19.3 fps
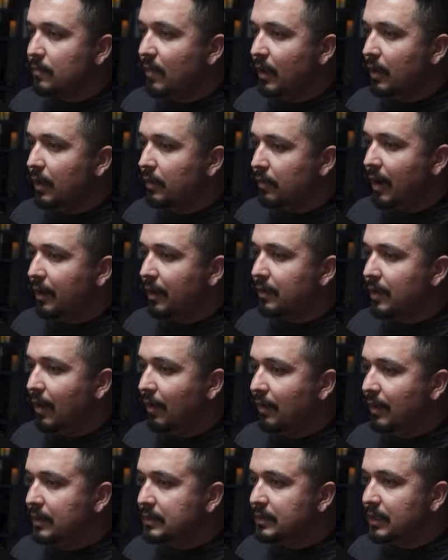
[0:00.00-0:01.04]
right now,
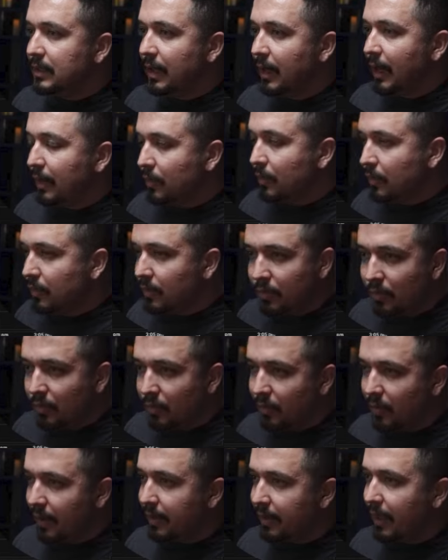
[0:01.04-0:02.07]
let's say I don't know,
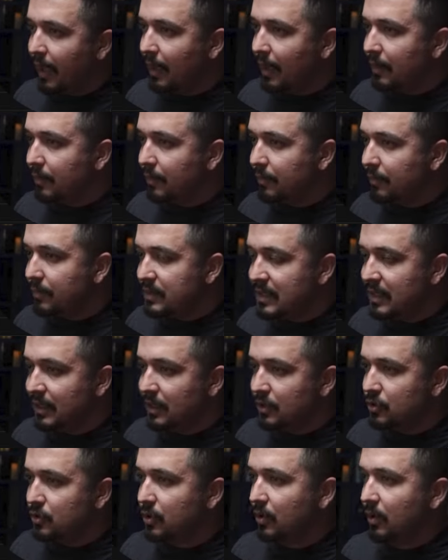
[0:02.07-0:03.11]
I can't see the
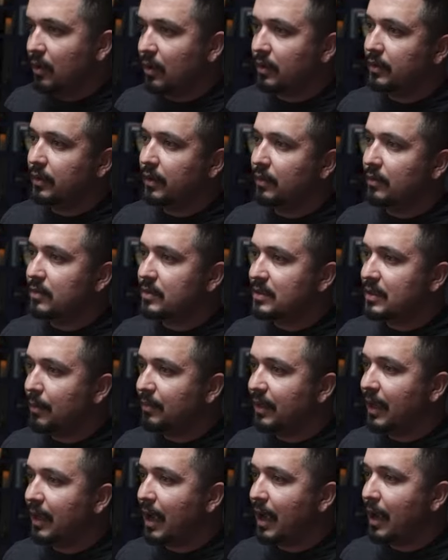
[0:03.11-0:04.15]
chart, you know,
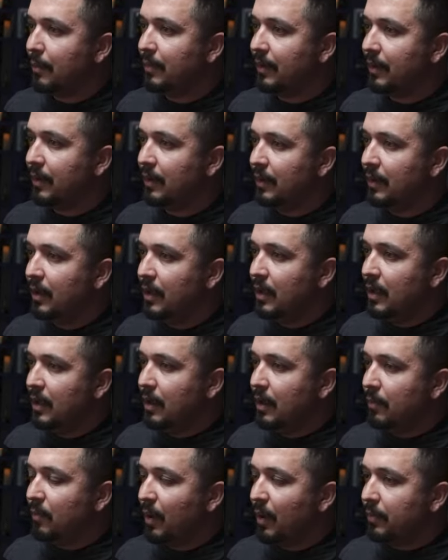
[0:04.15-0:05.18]
something happened,
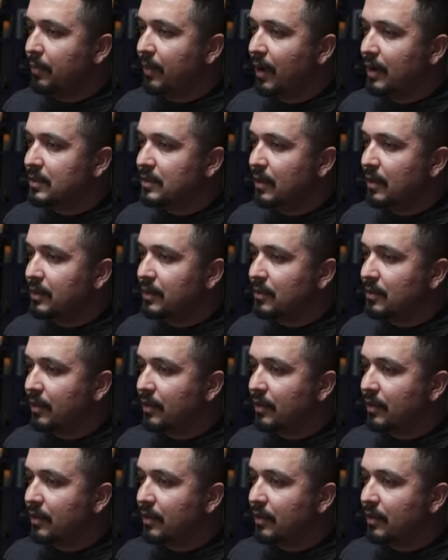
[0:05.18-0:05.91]
my price lines are